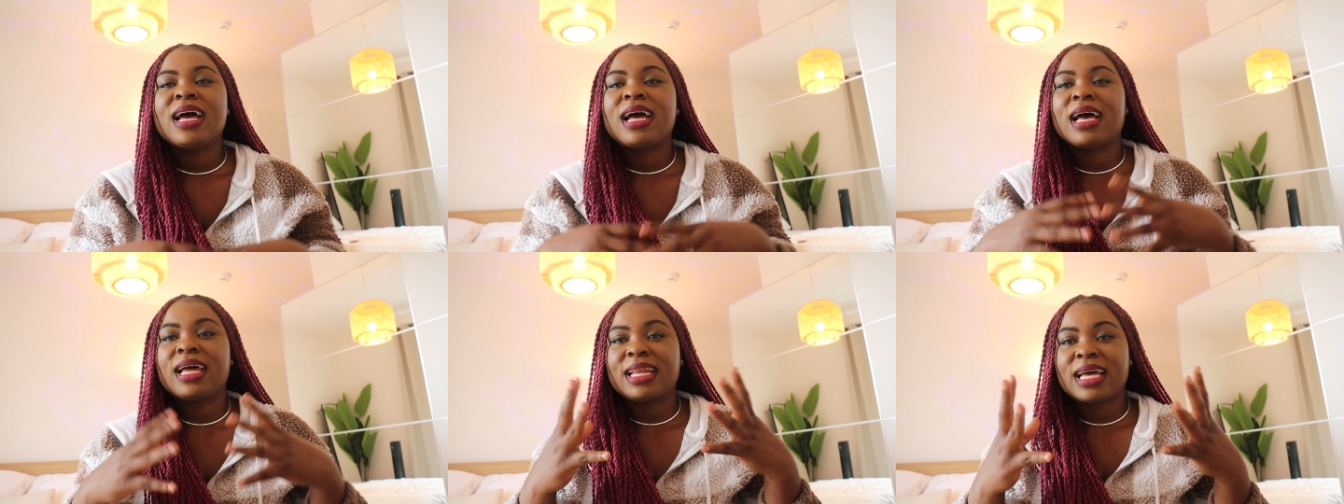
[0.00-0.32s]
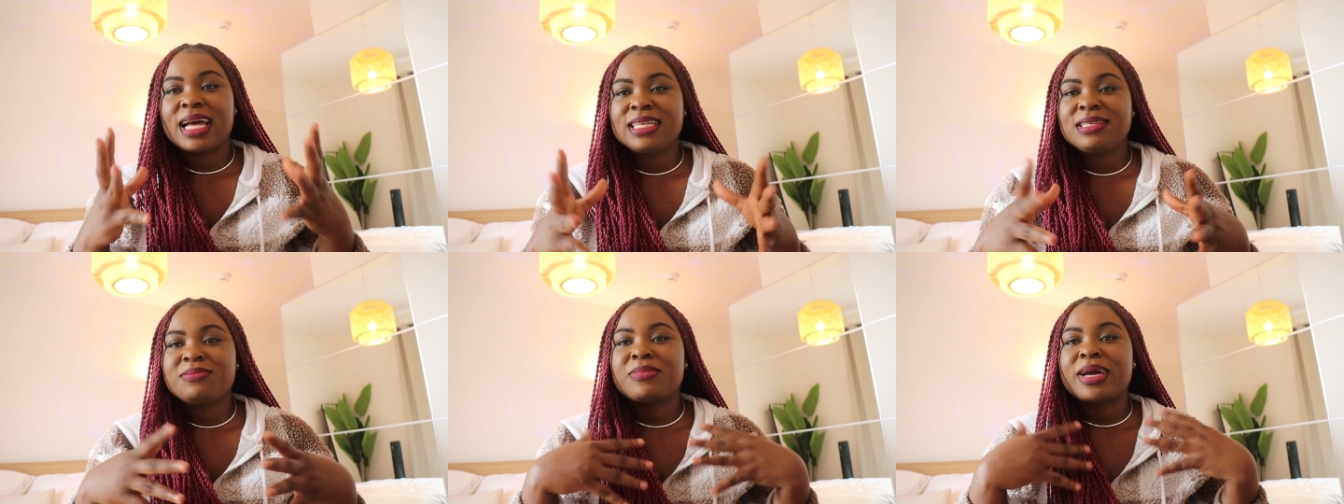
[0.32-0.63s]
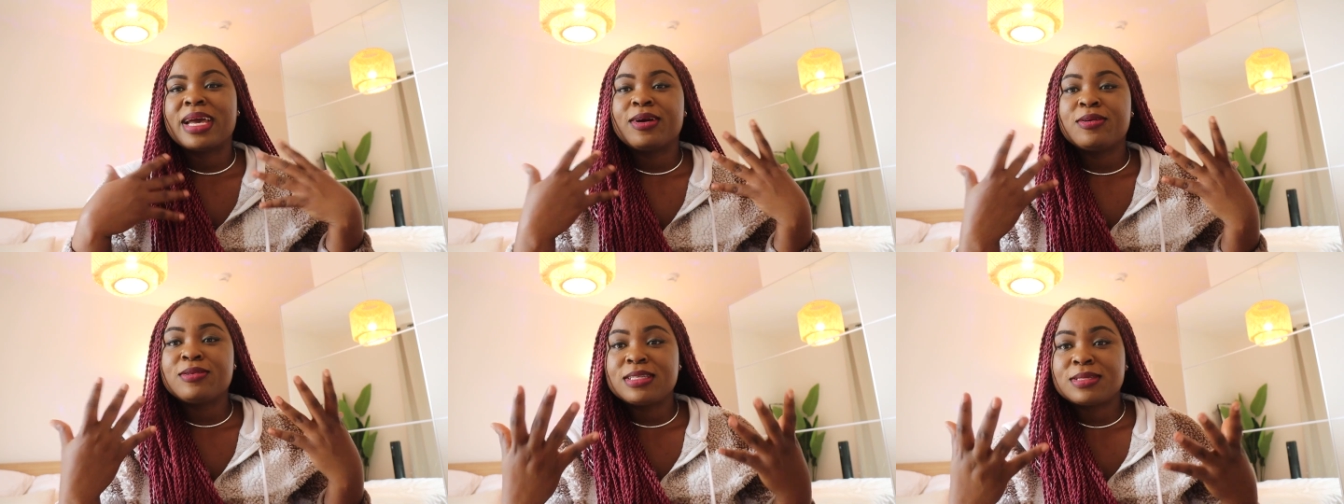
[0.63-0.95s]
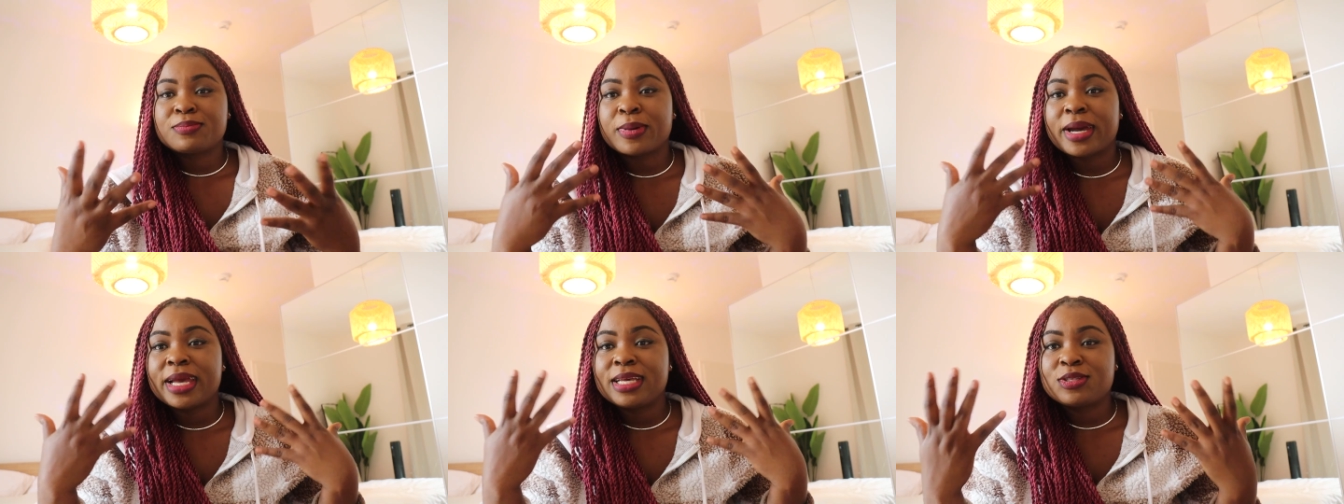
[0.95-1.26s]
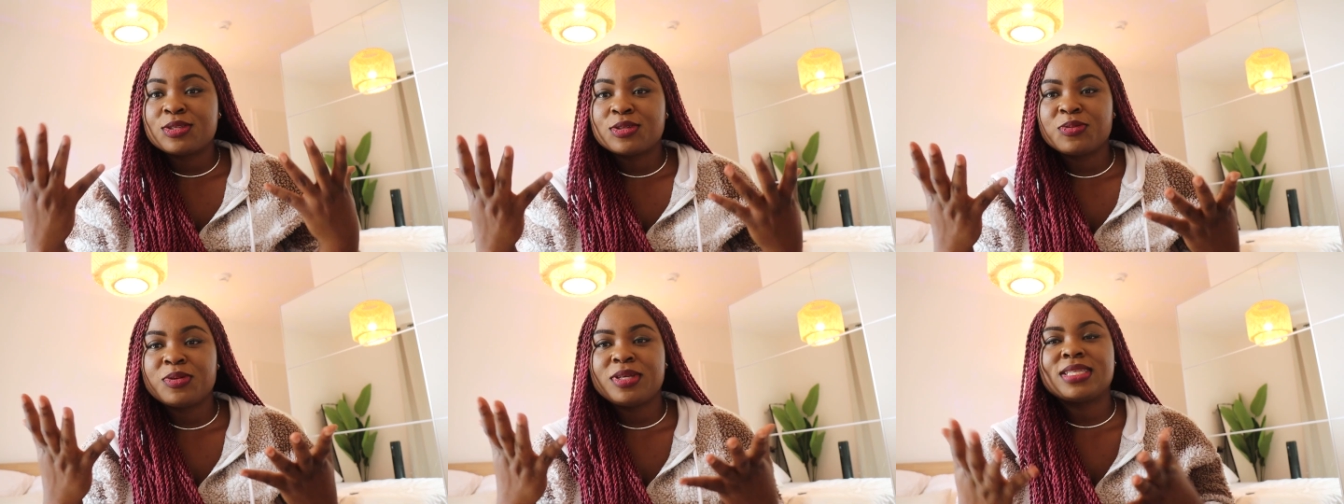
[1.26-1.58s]
and adding my own spice
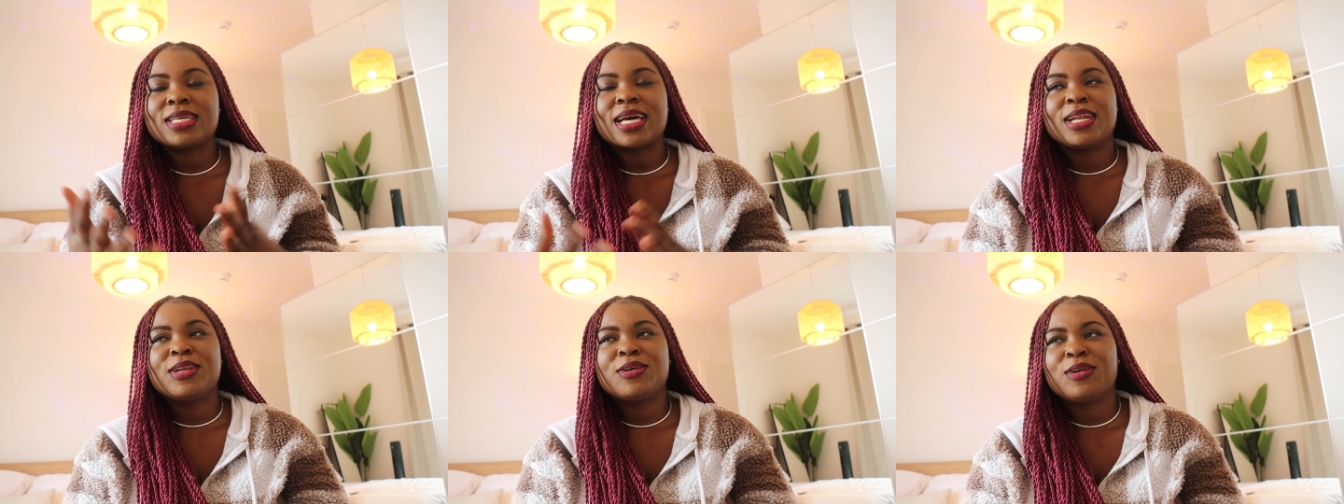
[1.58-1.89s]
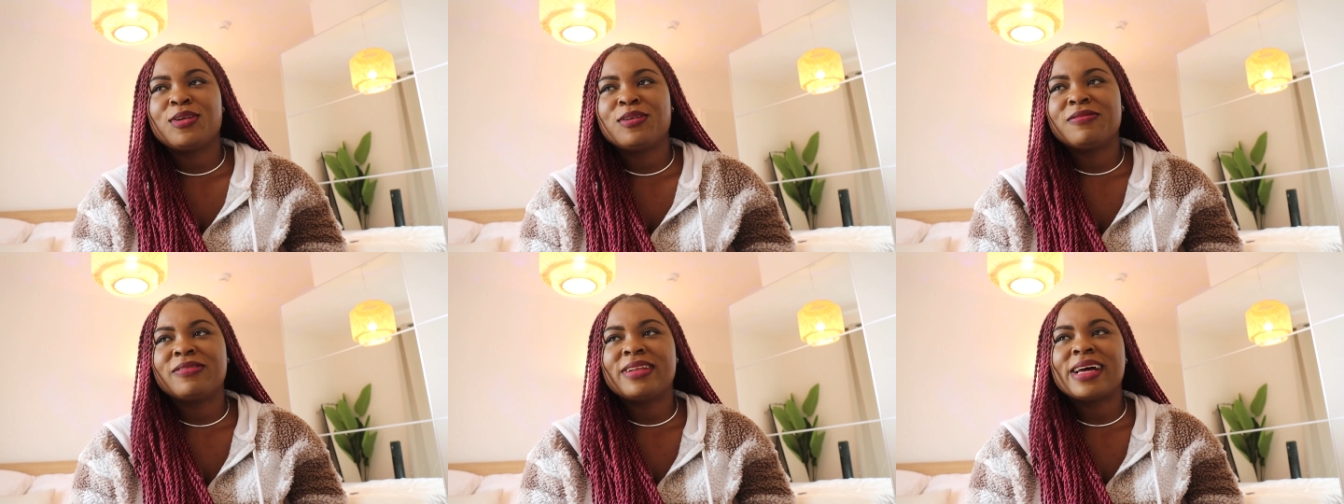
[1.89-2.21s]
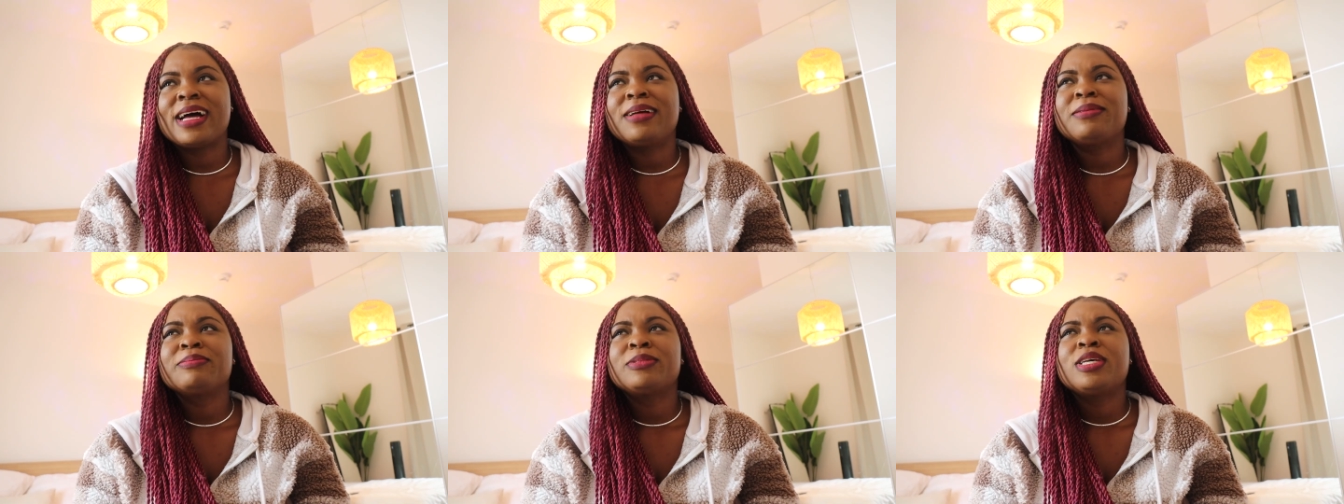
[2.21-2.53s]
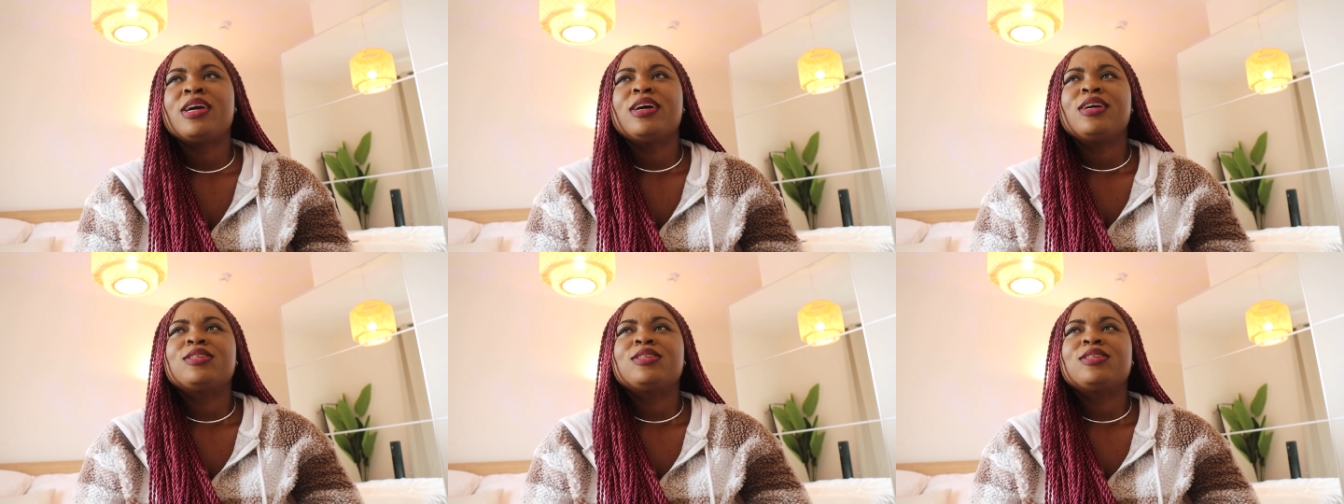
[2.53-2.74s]
to it and all of that.